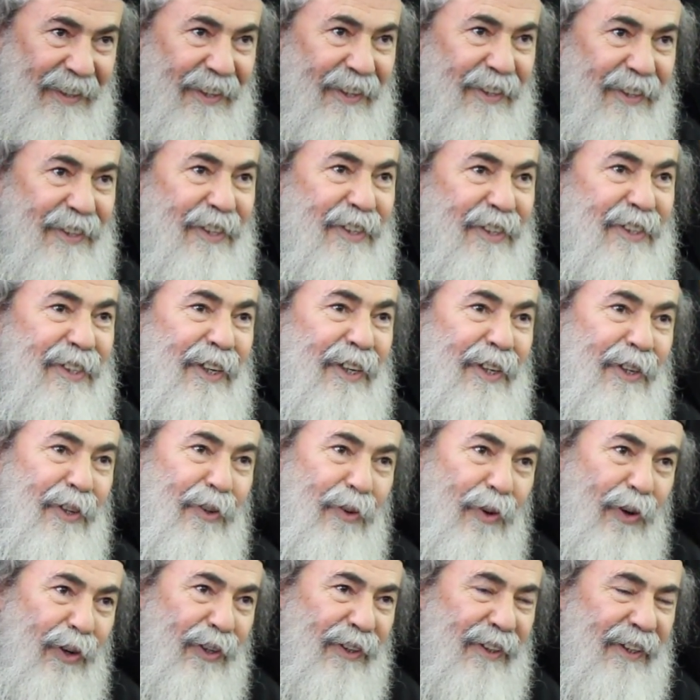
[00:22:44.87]
This is the
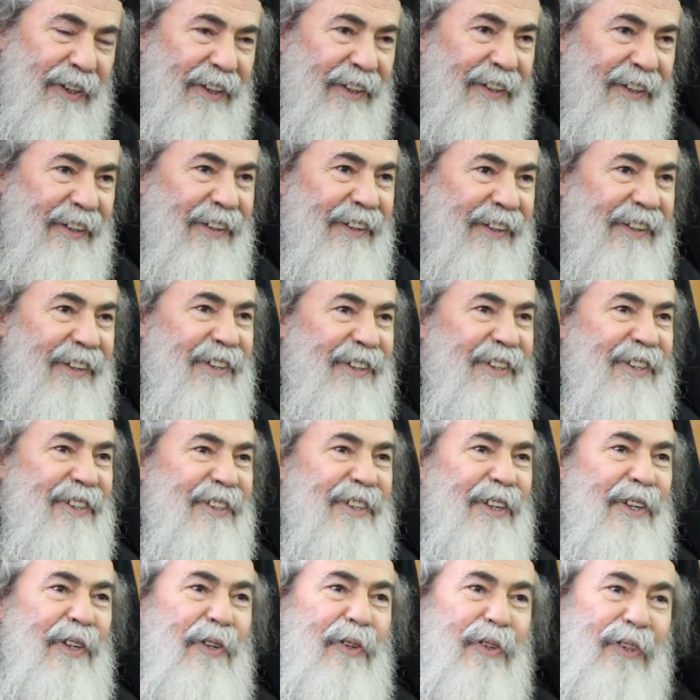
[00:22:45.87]
new order. This
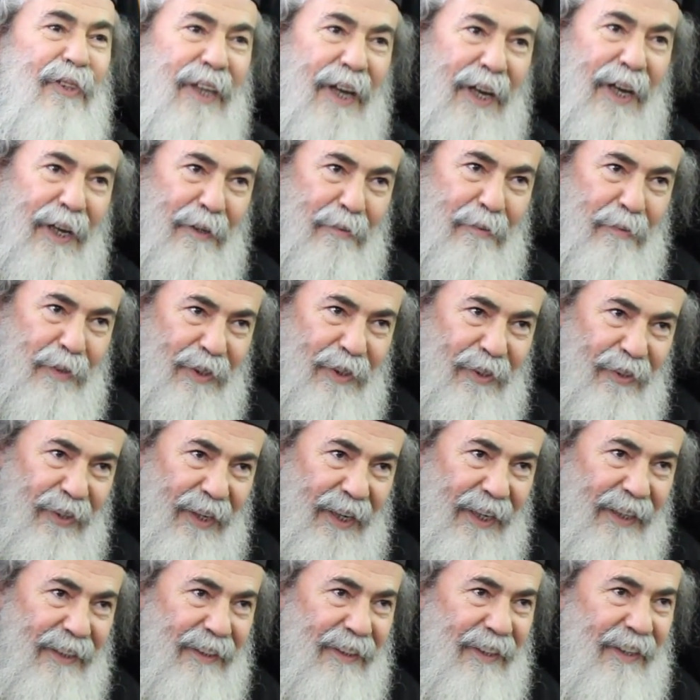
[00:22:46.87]
is the new times,
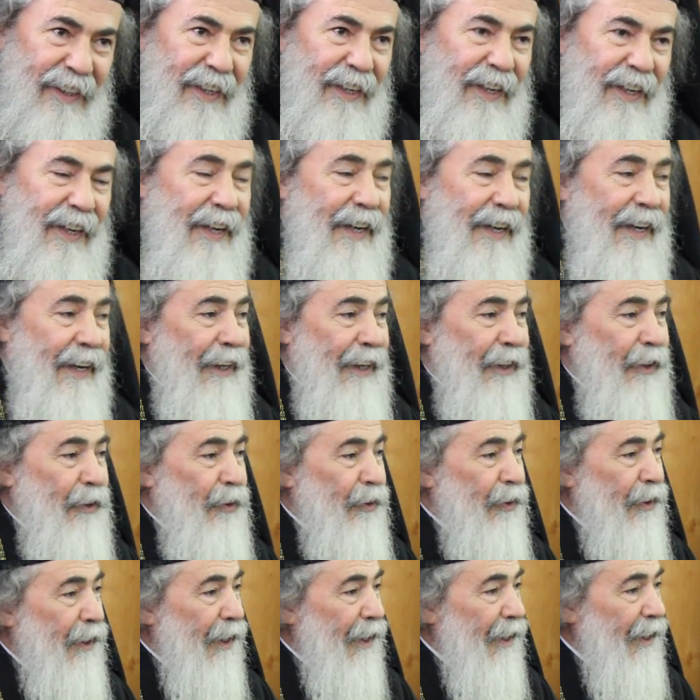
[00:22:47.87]
right? And
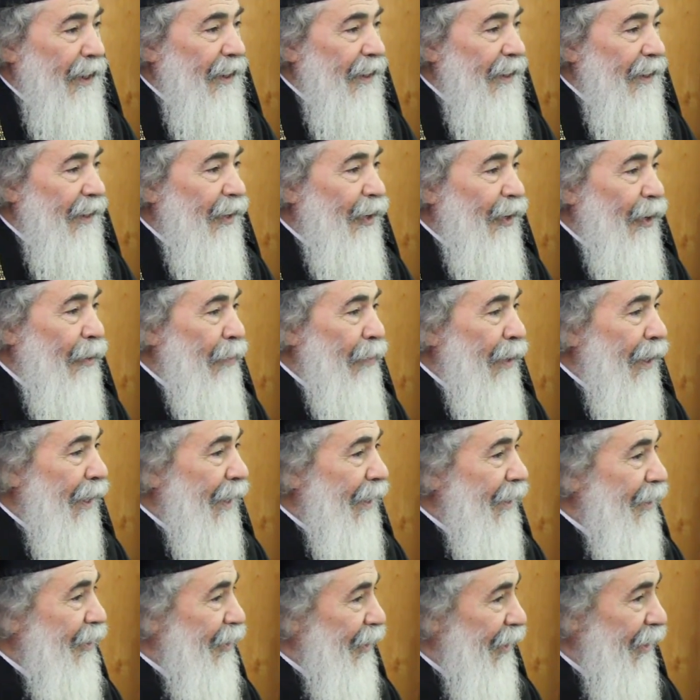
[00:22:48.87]
today,
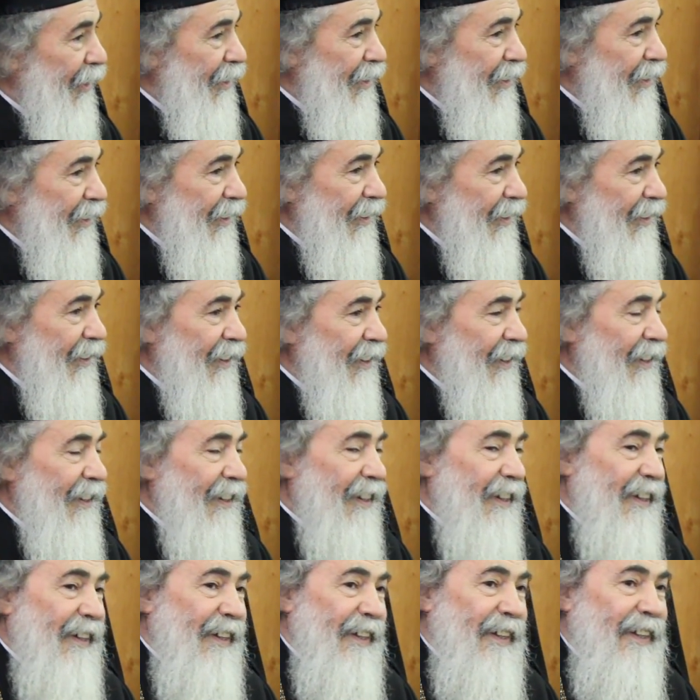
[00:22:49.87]
globalization,
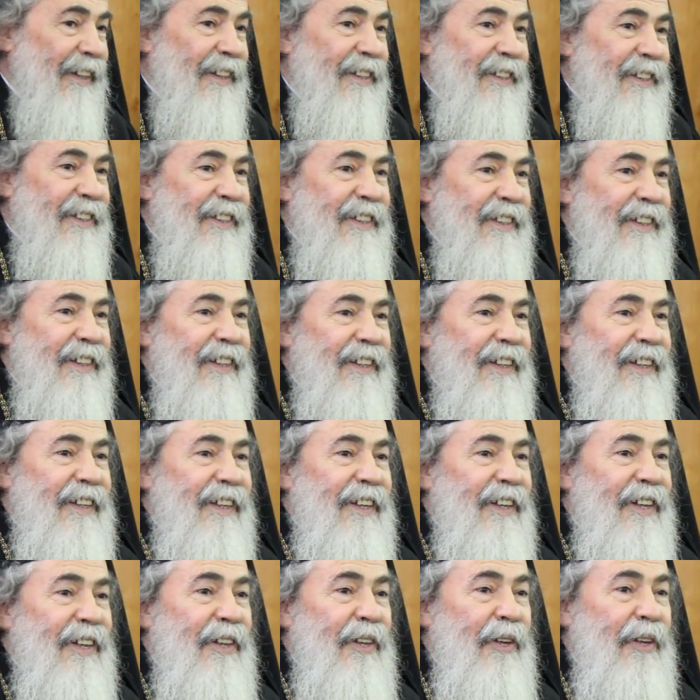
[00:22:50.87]
it's
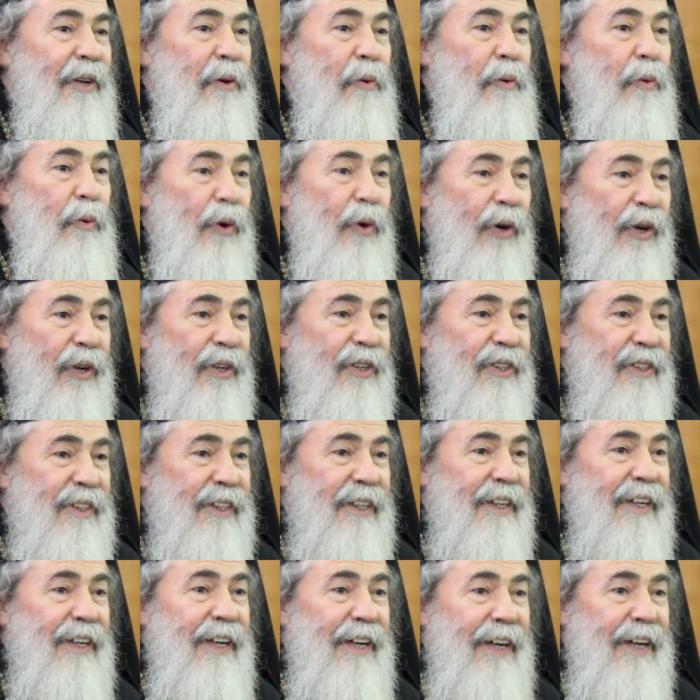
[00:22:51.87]
the worst
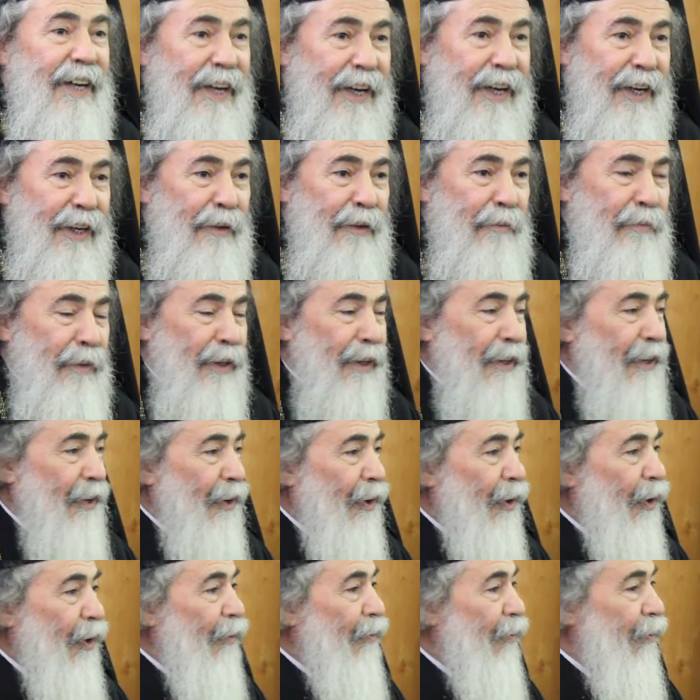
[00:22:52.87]
enemy
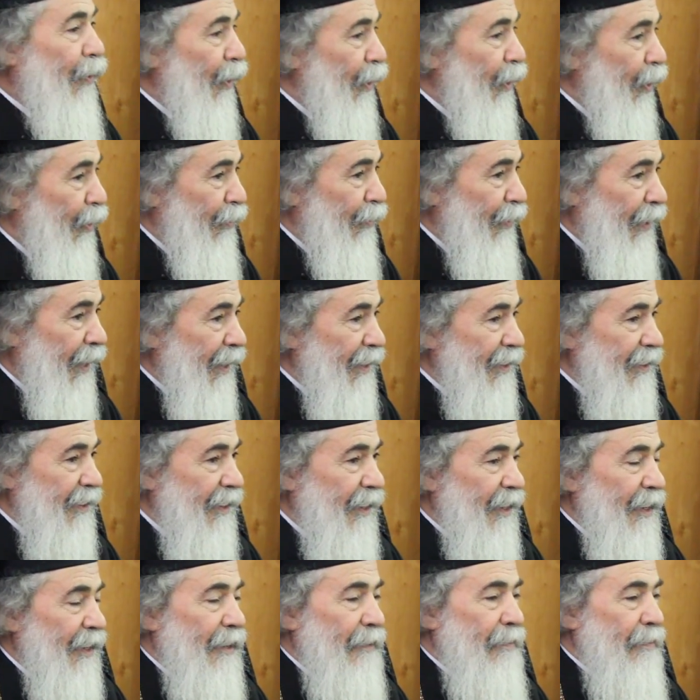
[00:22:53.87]
of all of us
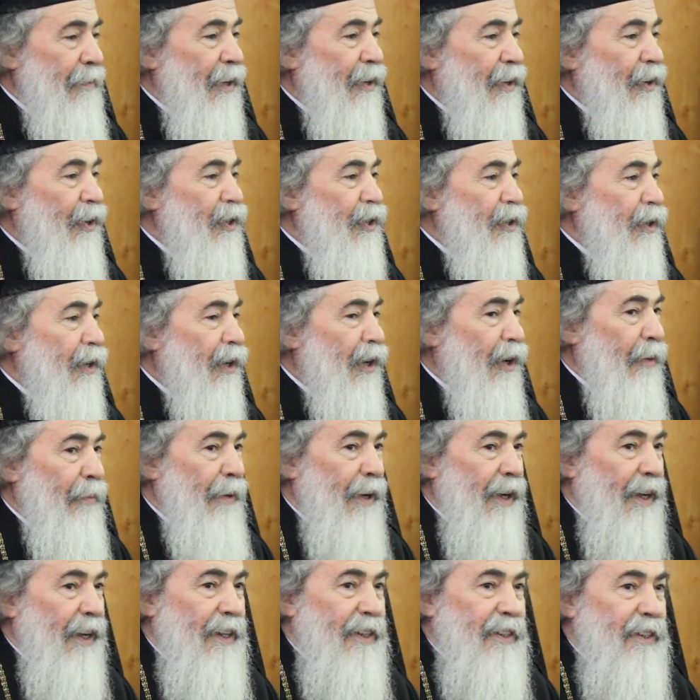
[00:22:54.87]
because
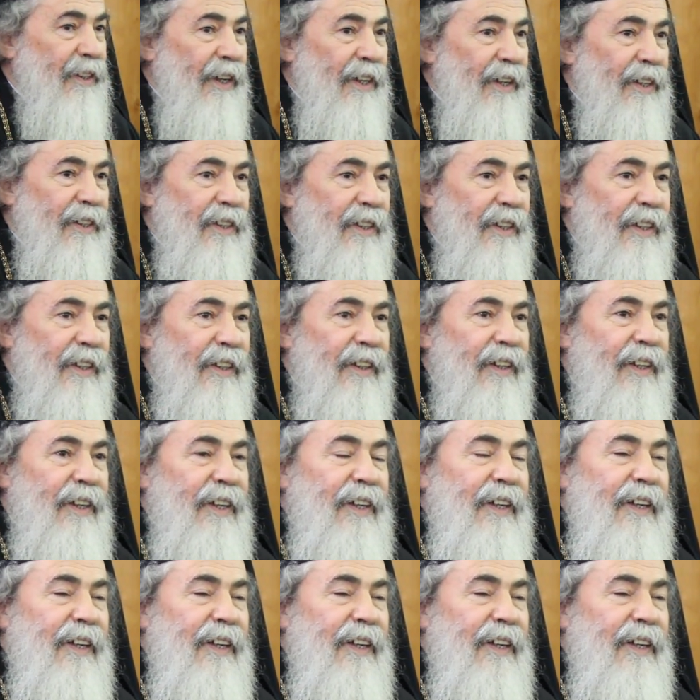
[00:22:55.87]
globalization